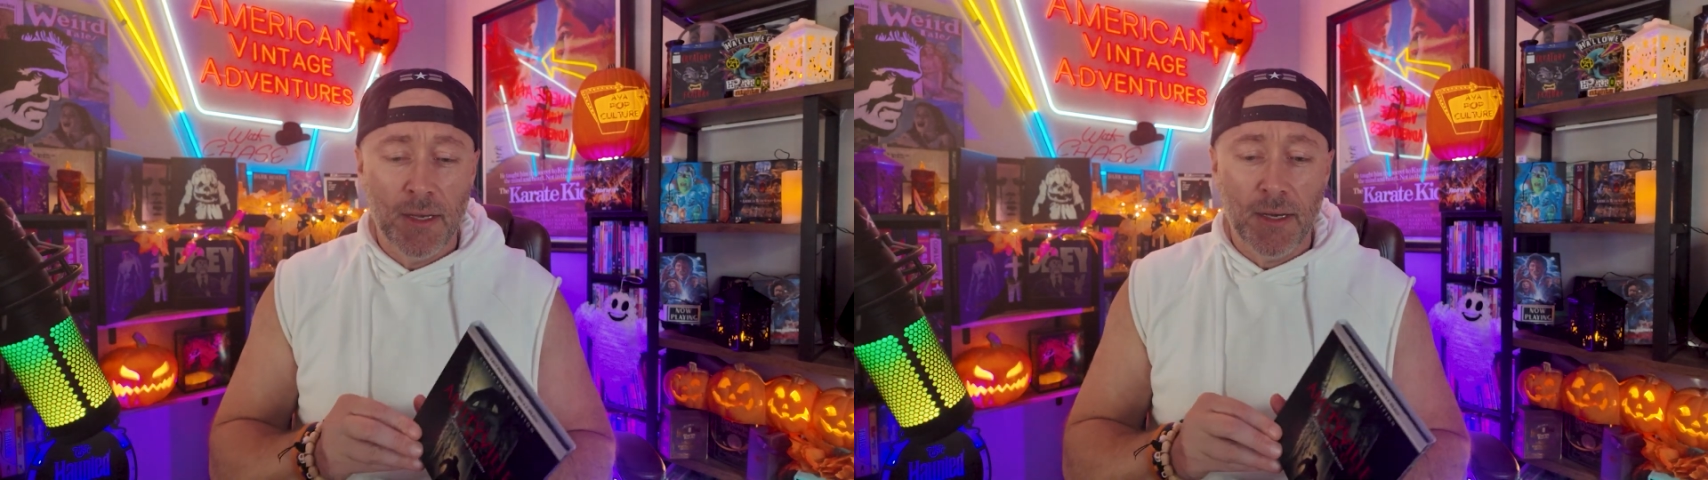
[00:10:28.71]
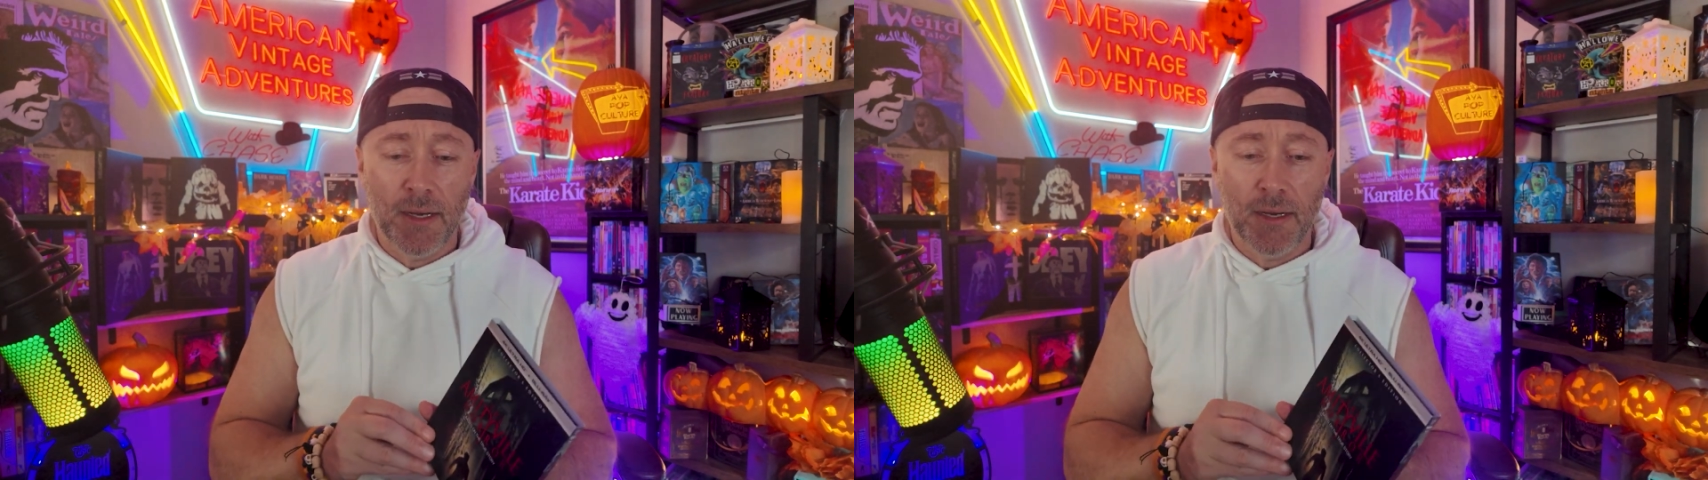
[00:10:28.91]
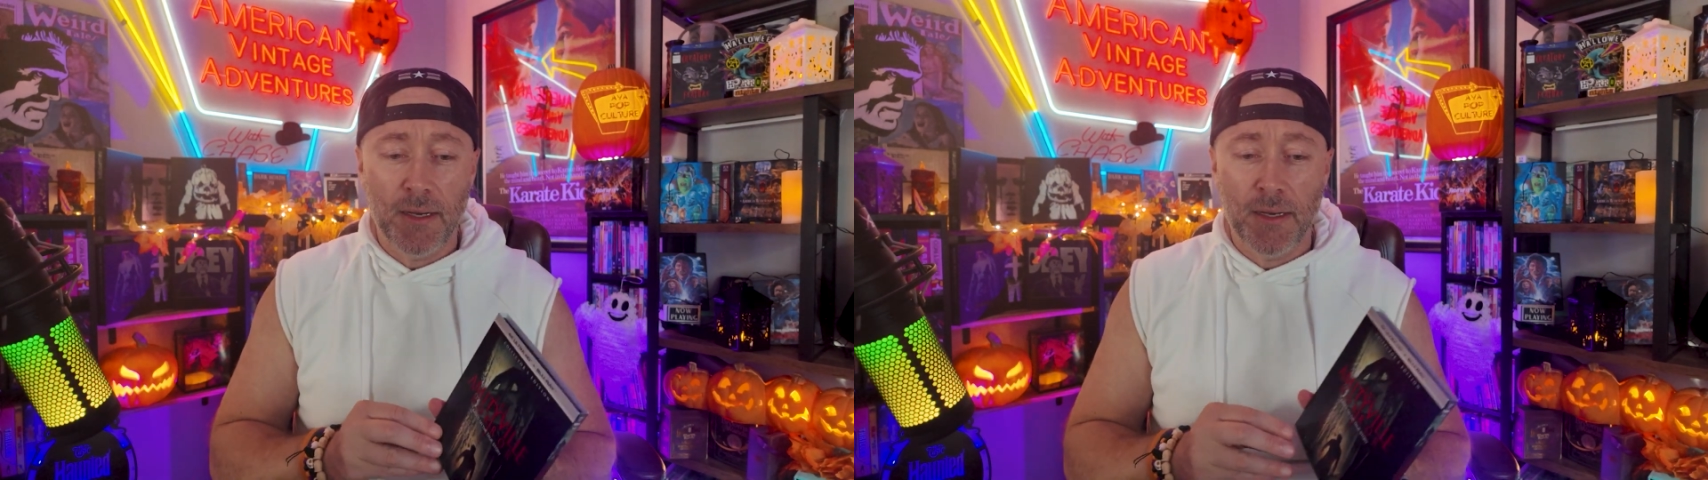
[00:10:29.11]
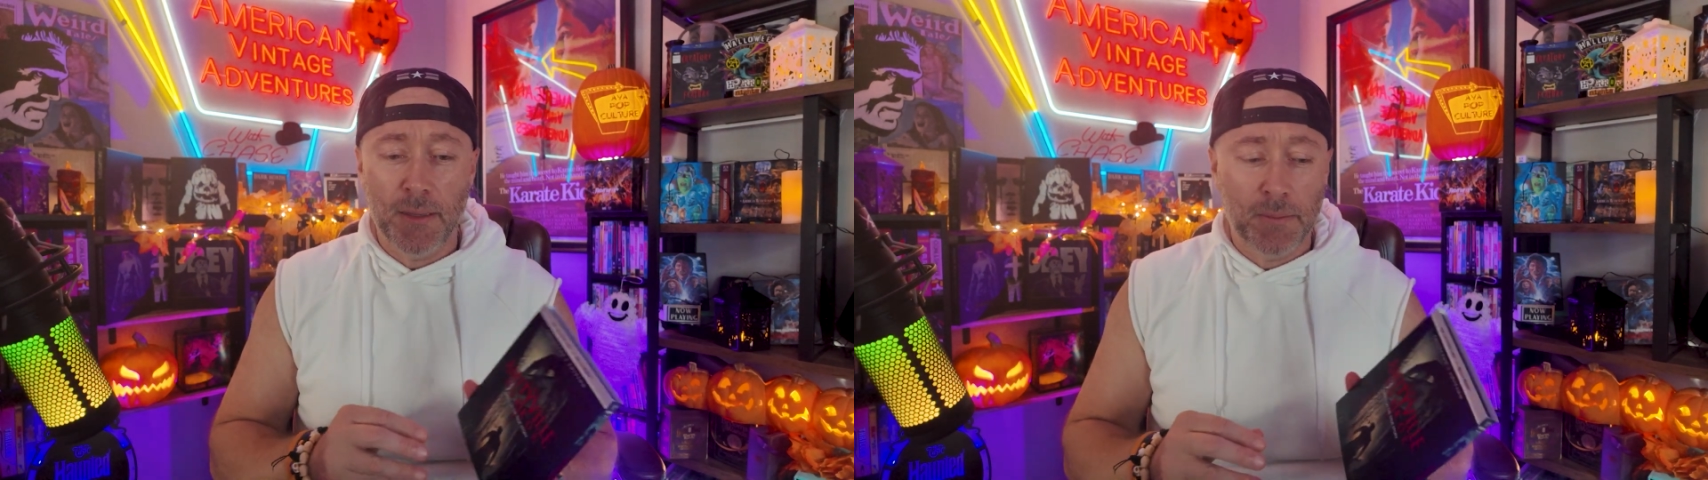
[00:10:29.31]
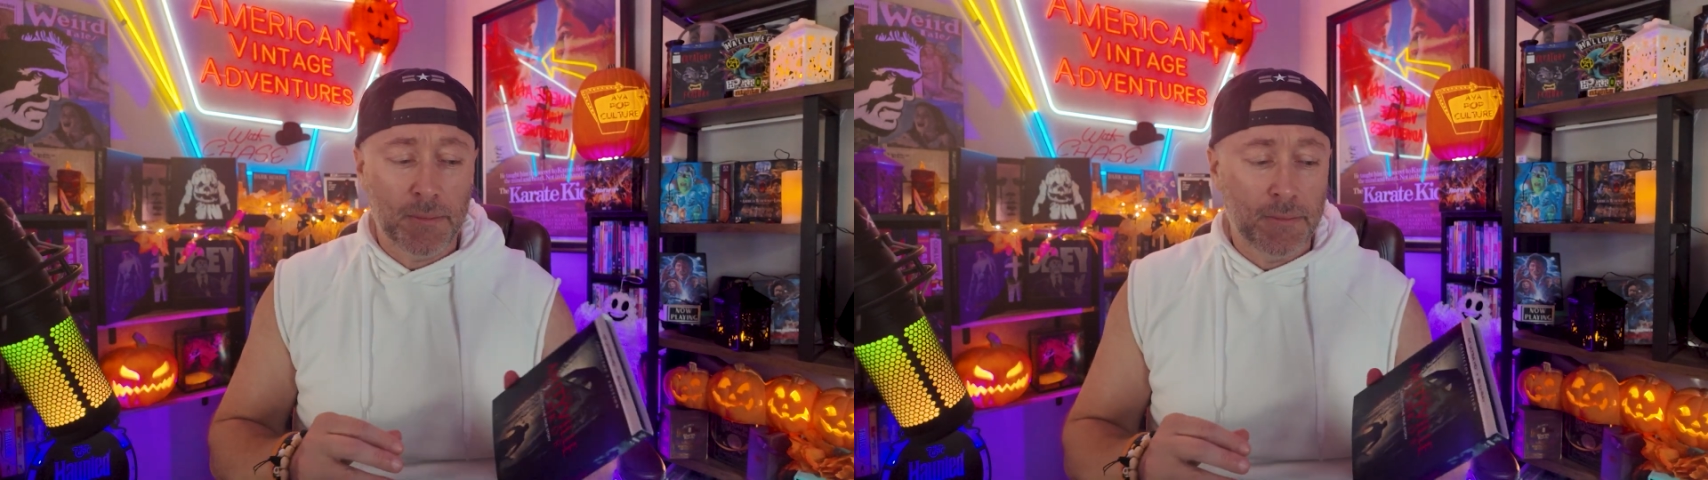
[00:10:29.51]

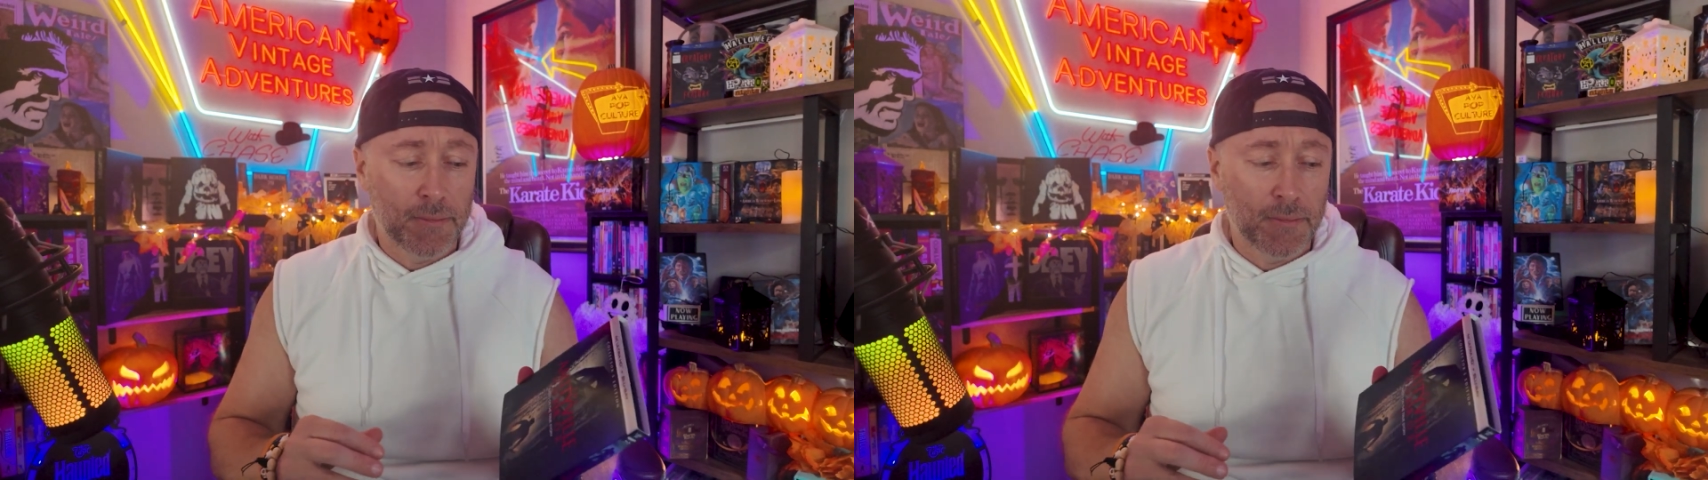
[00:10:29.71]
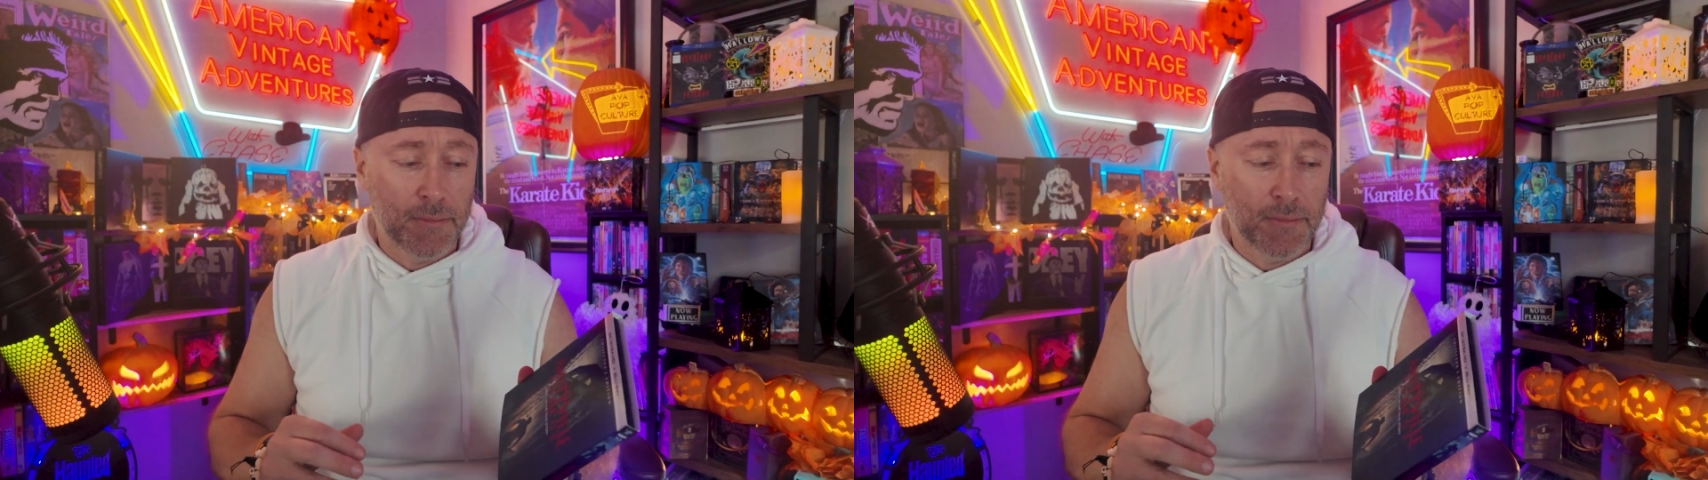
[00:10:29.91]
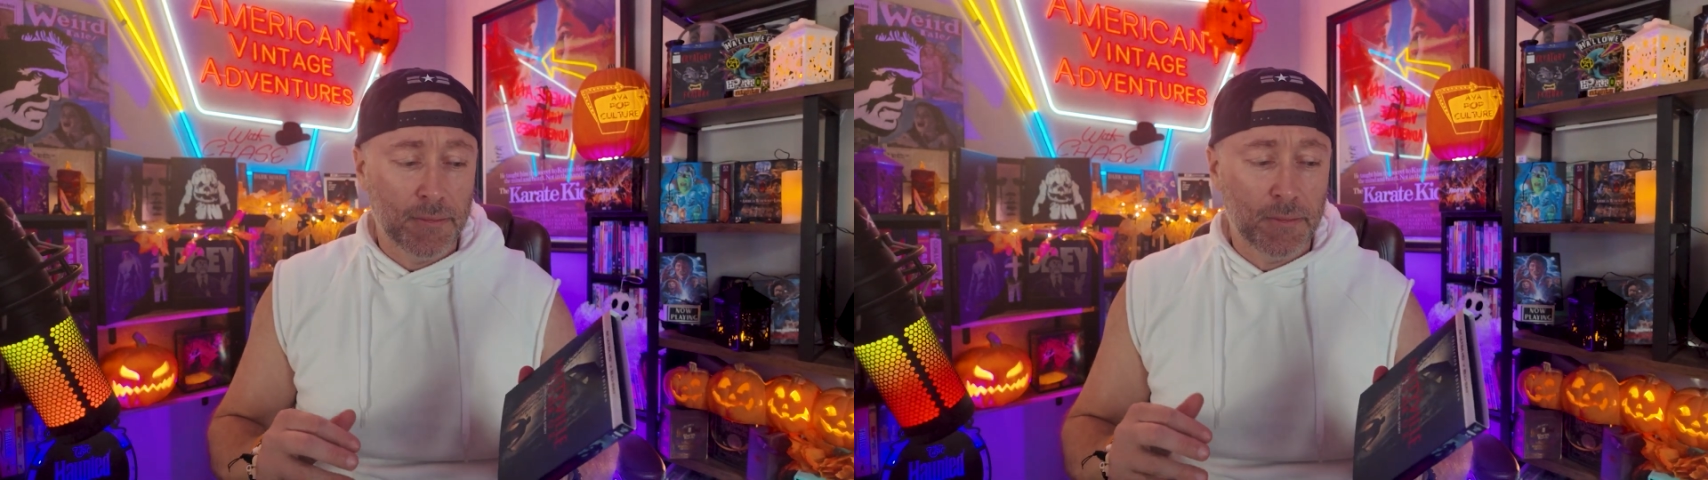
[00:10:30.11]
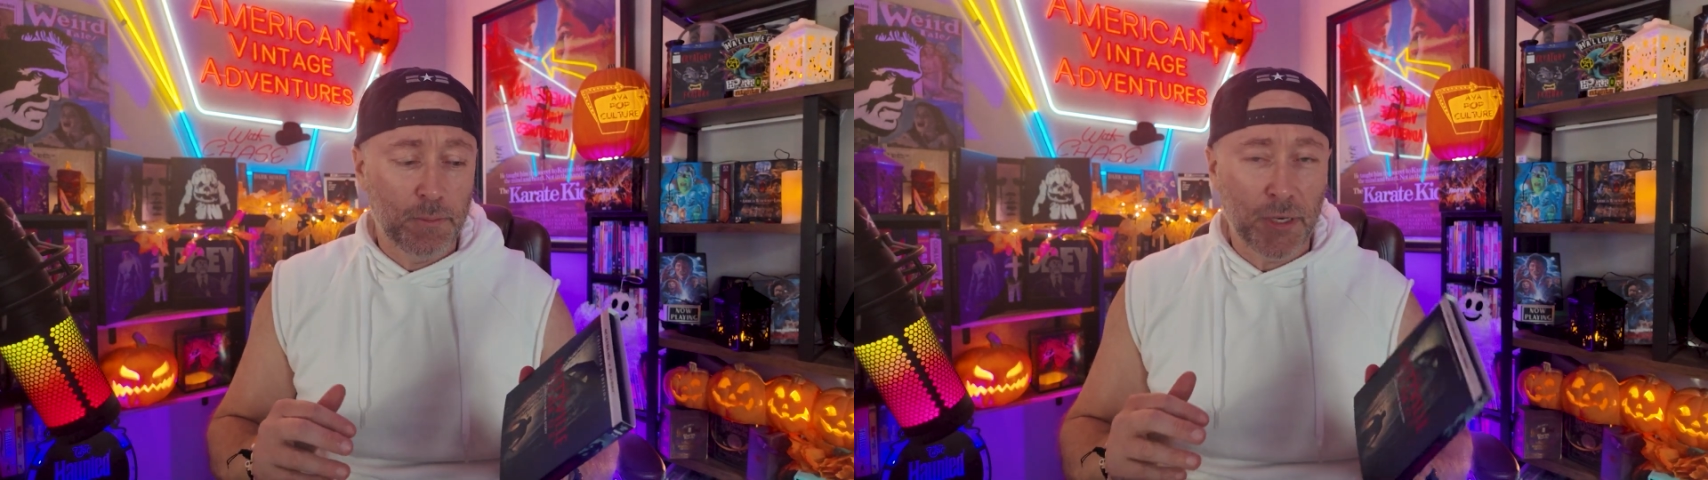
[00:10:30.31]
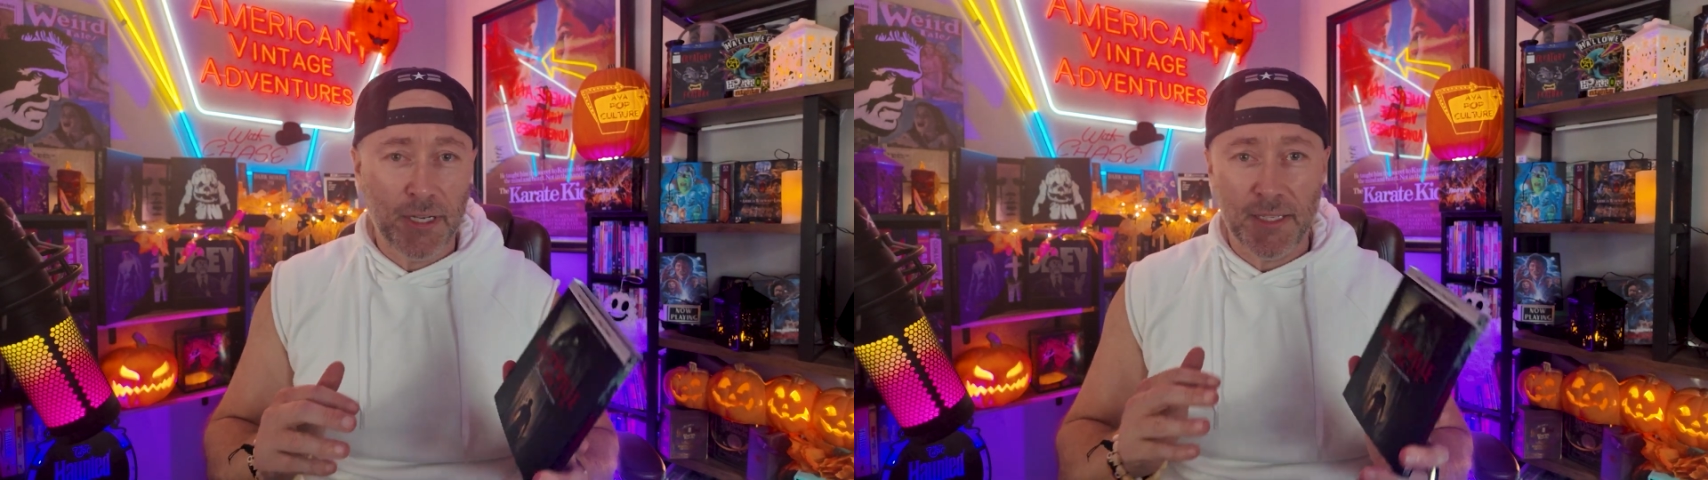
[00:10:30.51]

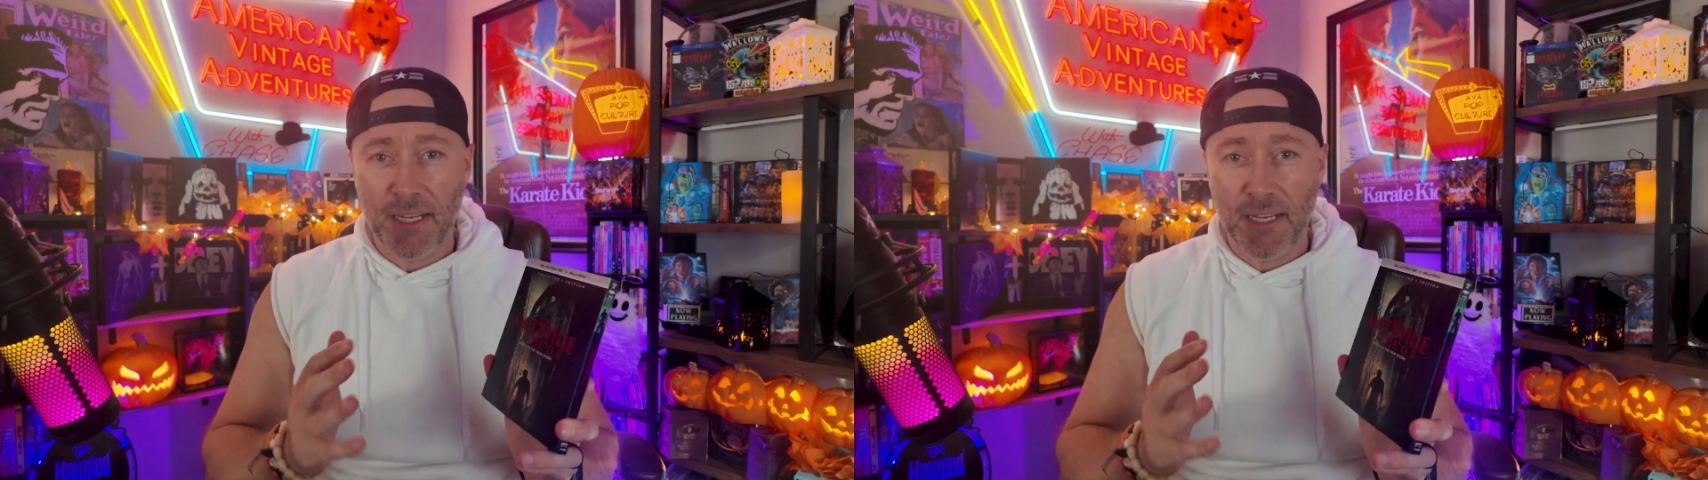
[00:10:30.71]
But